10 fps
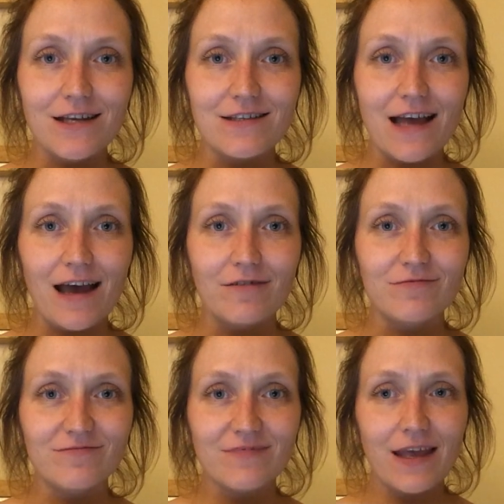it
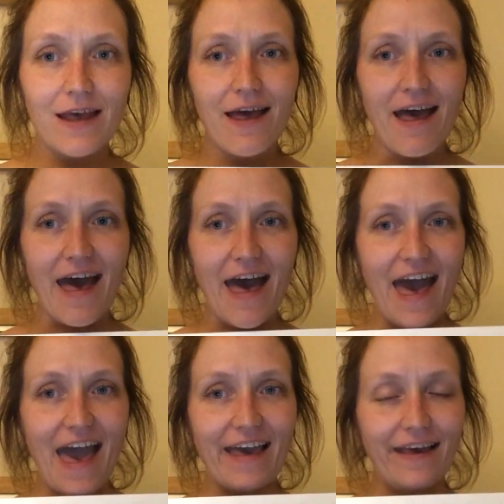down.
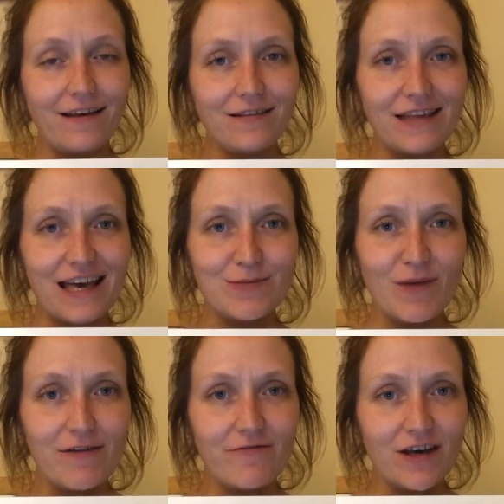Hey, there's
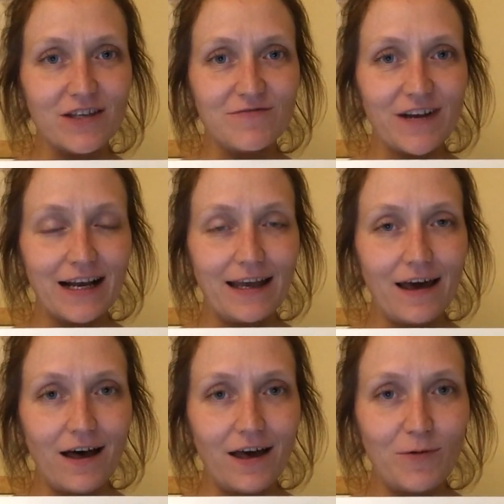my first wriggly
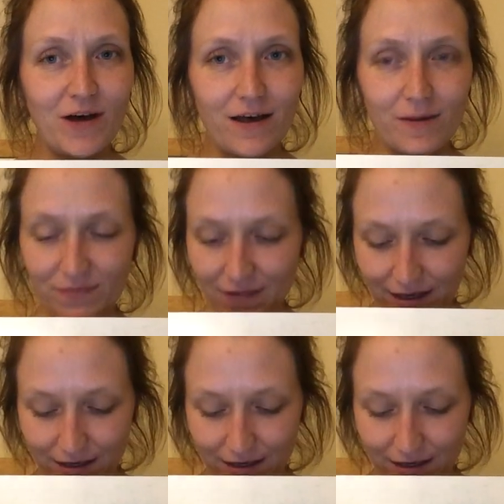eye worm.